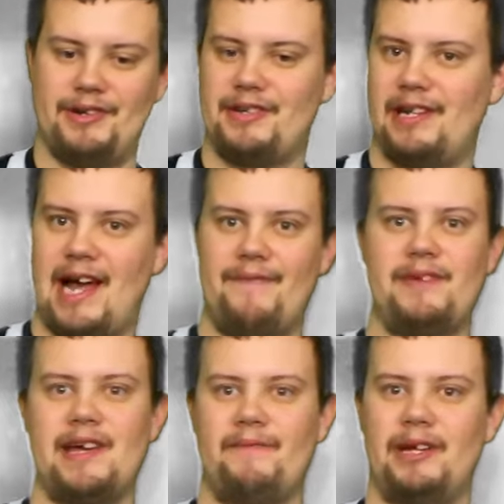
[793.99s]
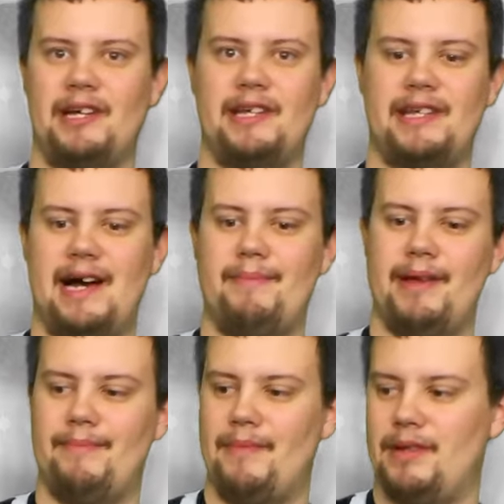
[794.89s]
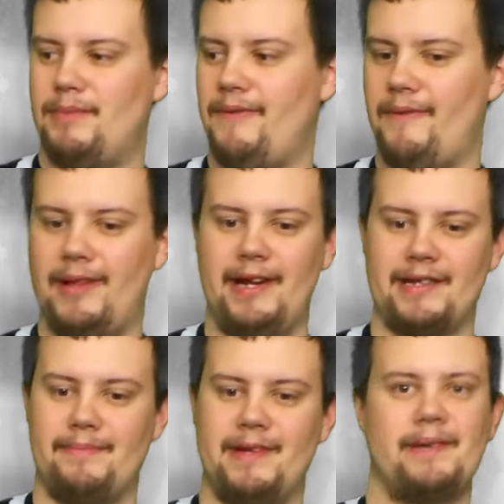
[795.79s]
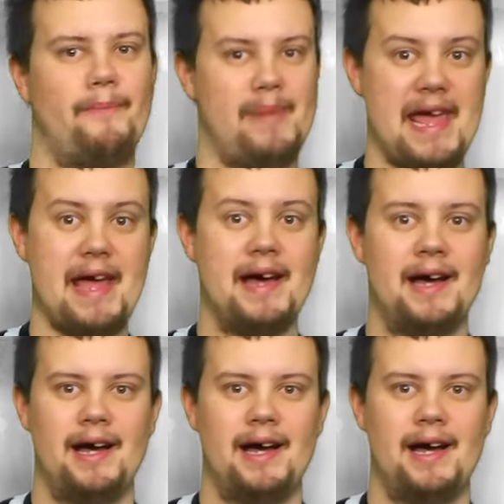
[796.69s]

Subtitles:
You're just laughing, you're having a good time. The movie really doesn't miss a beat.